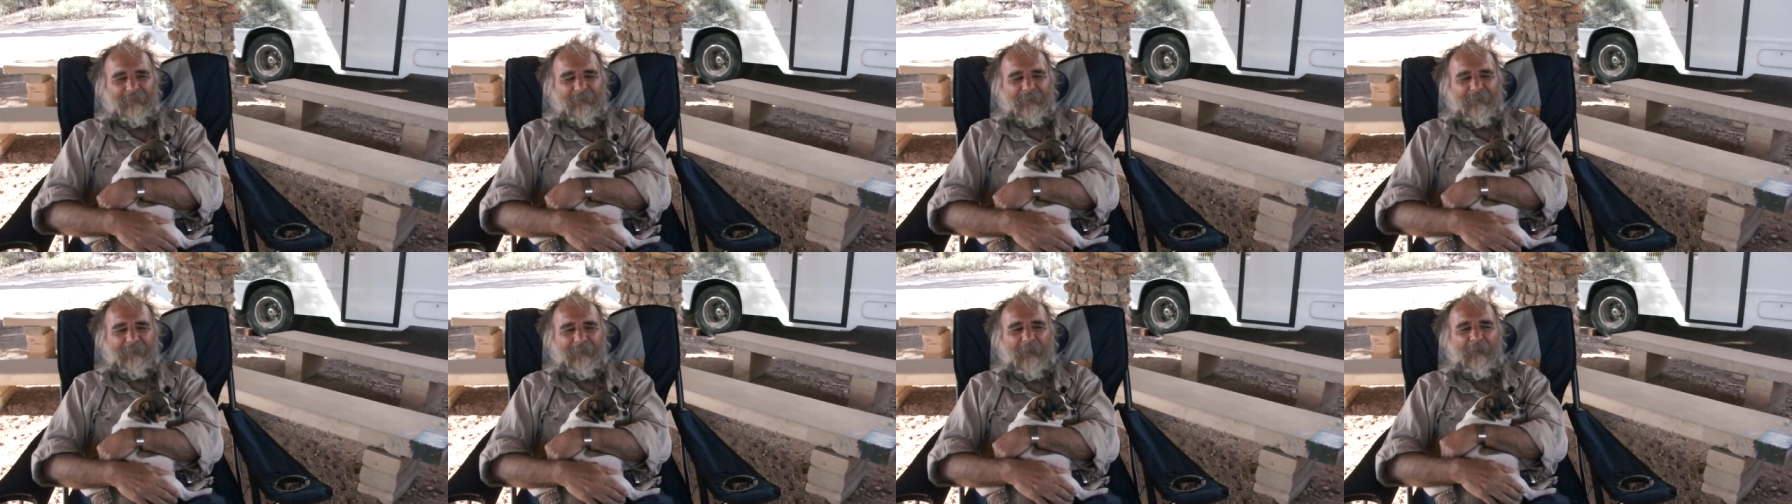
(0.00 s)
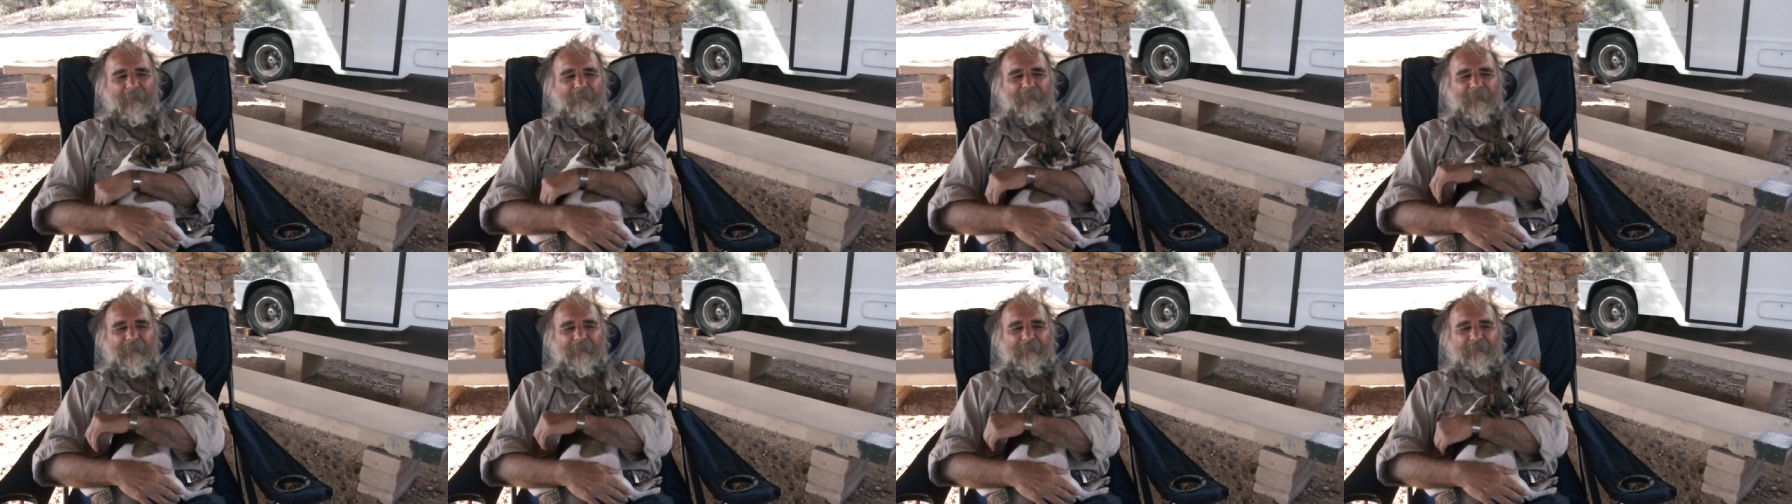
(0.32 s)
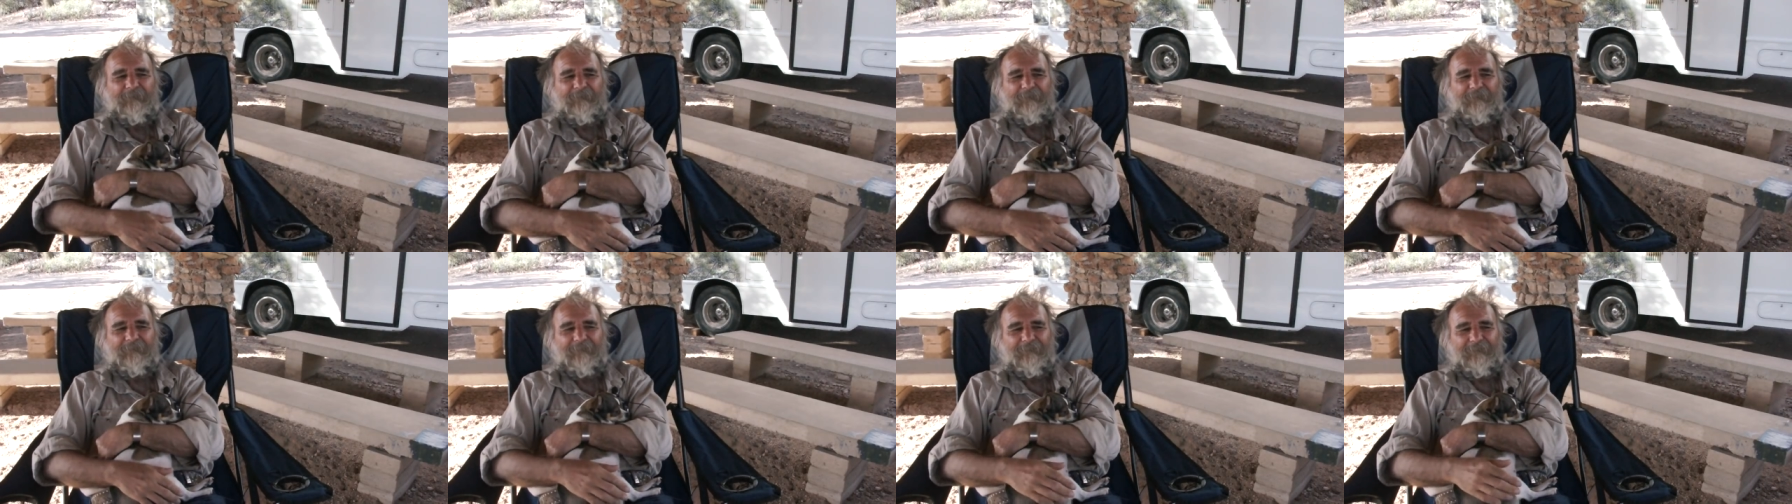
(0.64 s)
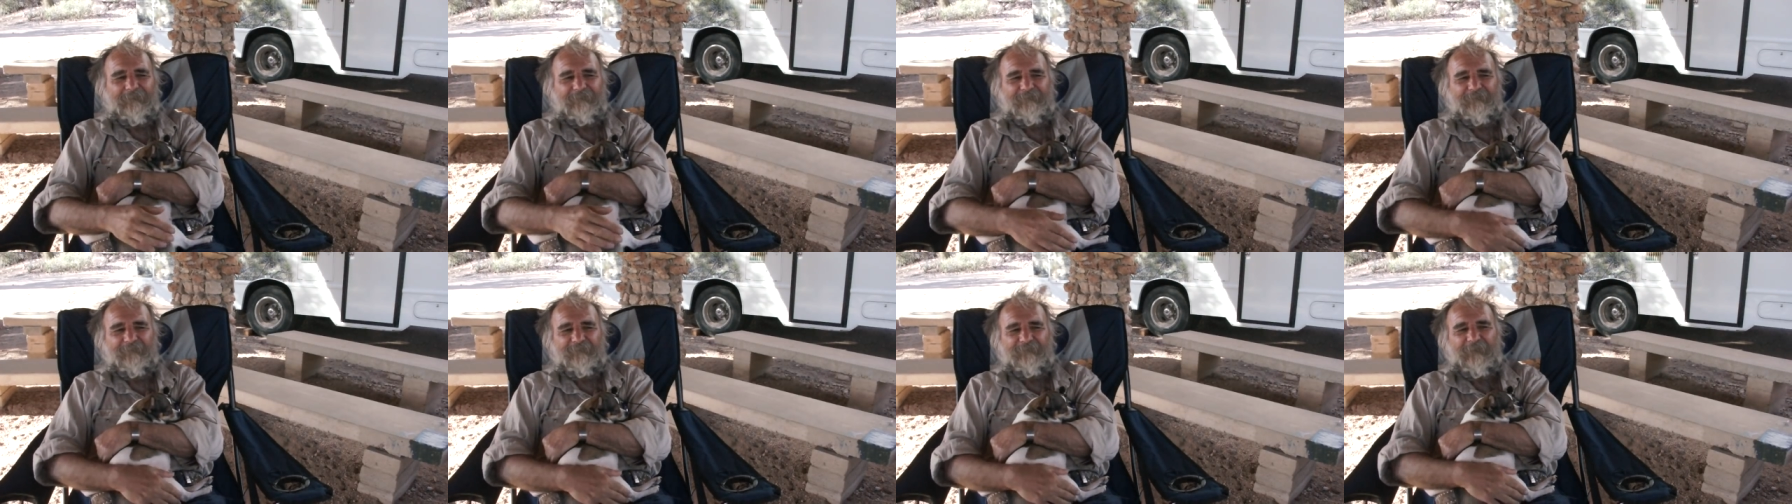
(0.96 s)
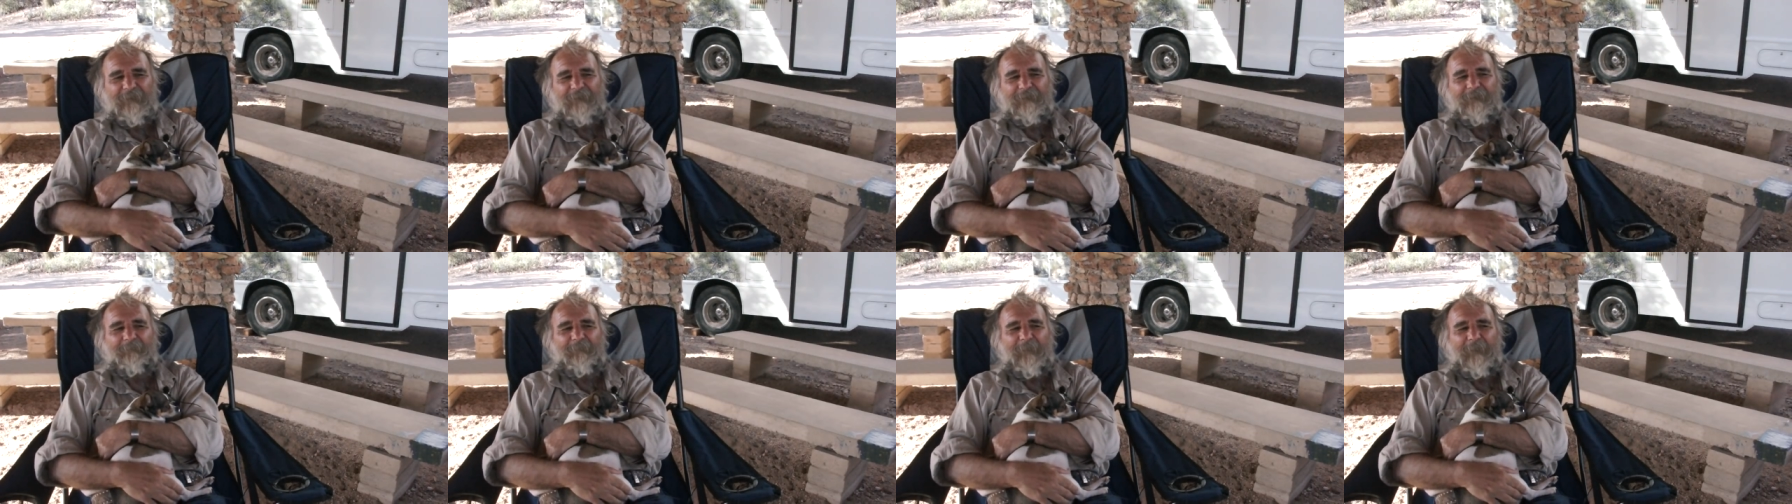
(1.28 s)
and offered to
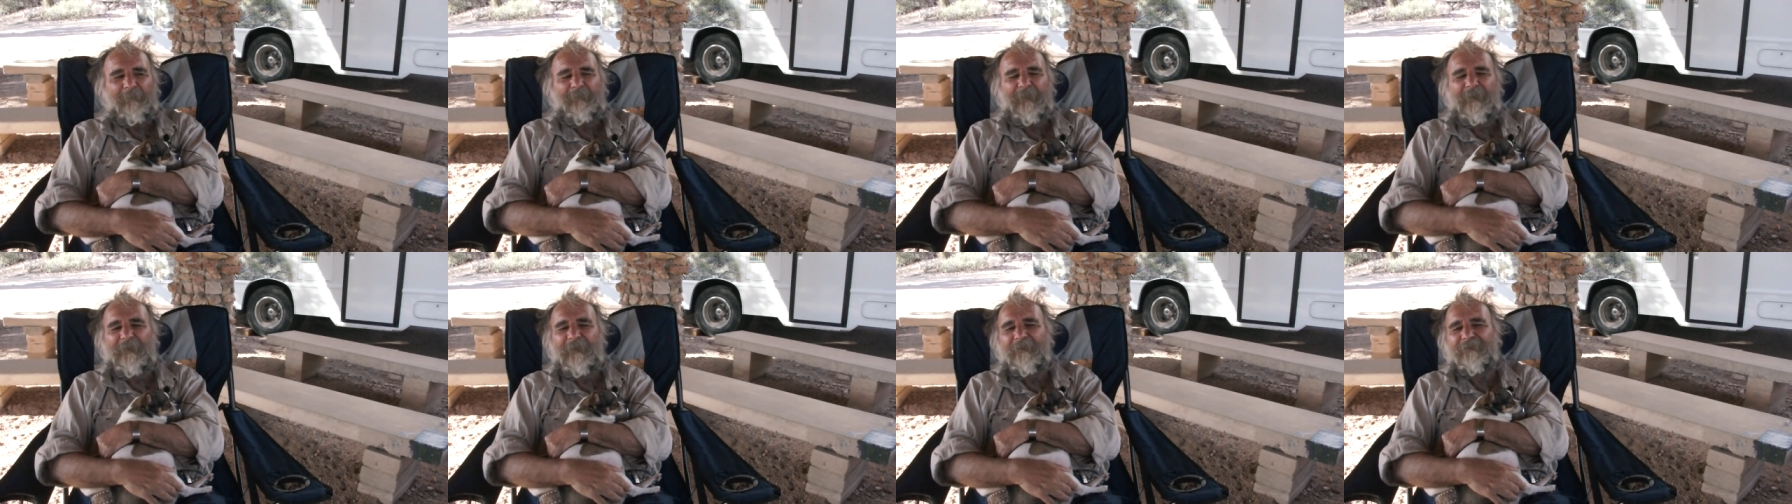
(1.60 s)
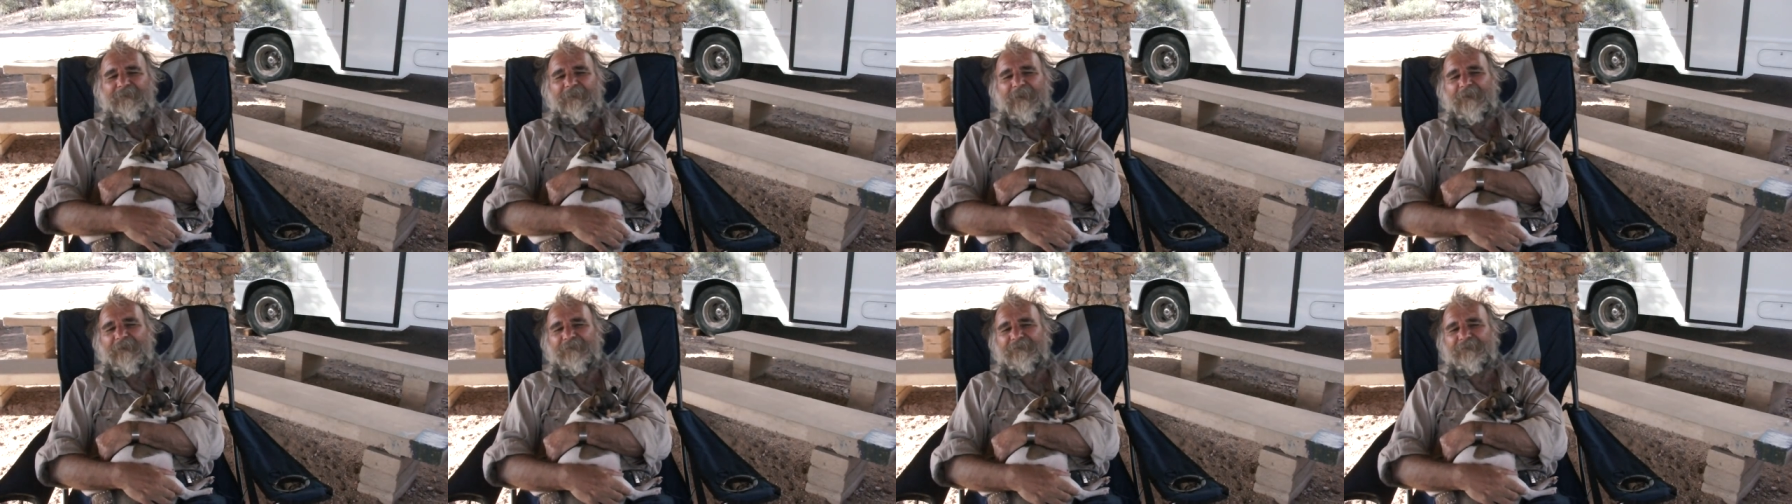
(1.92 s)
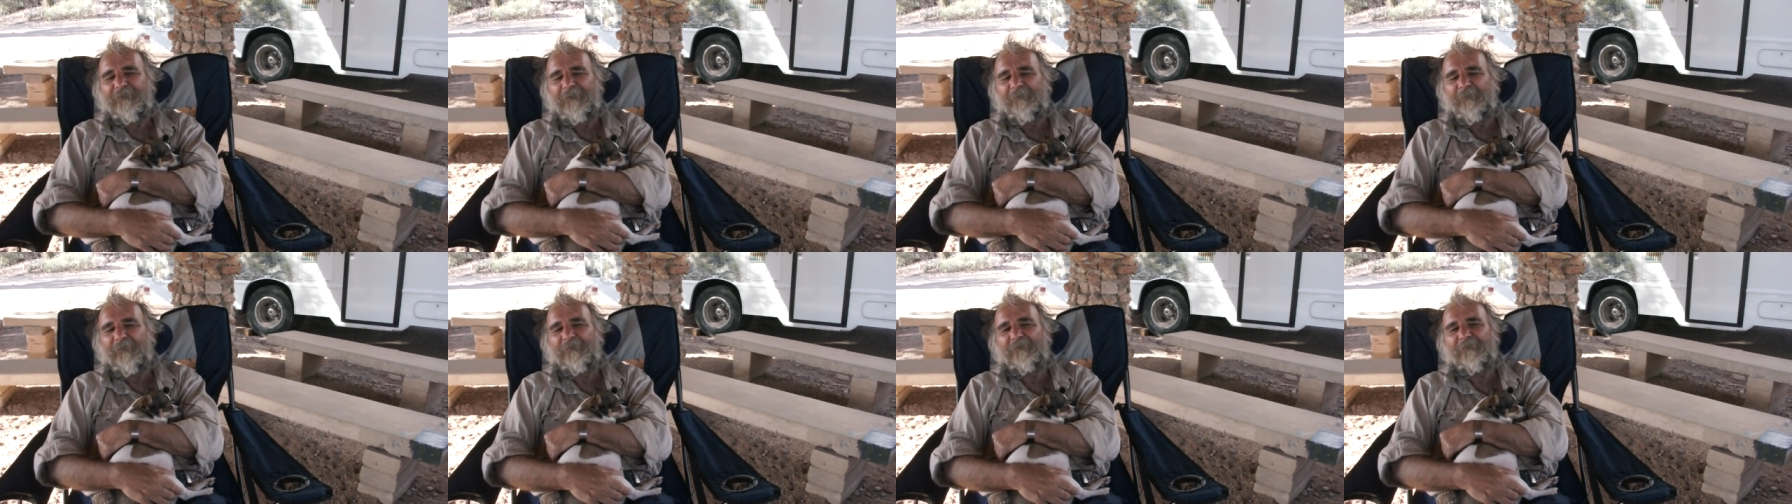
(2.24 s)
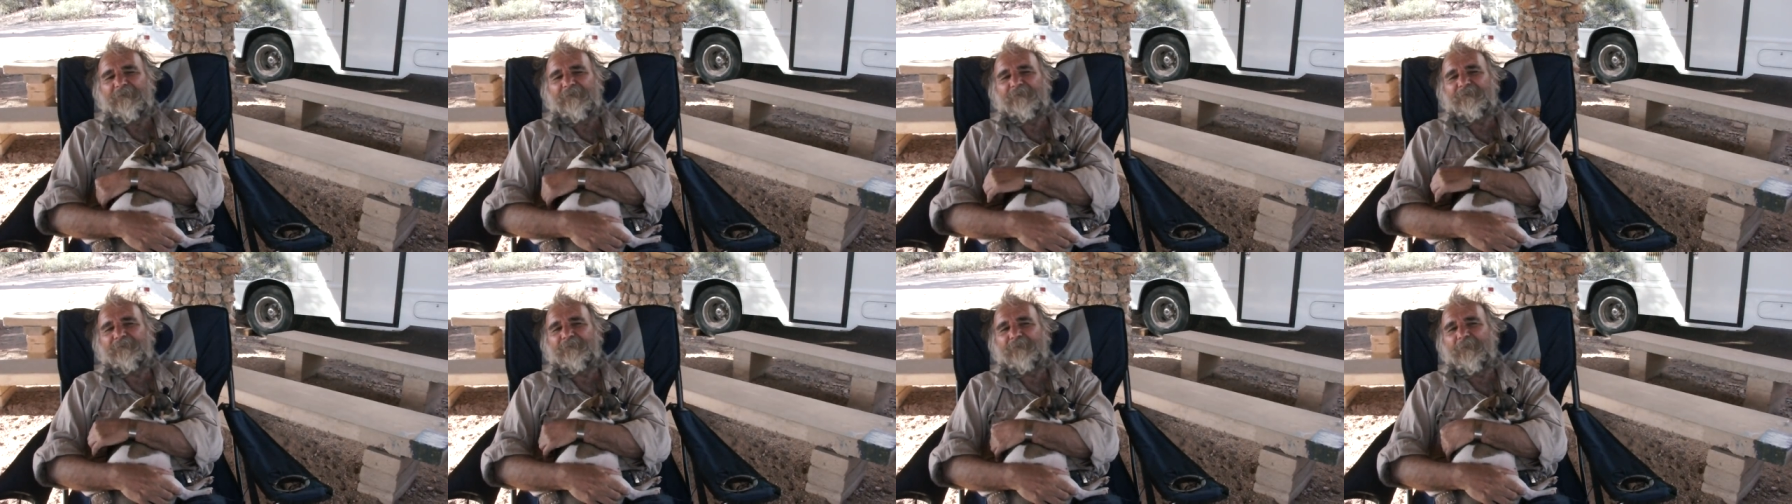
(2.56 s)
sell him a billion dollars emerald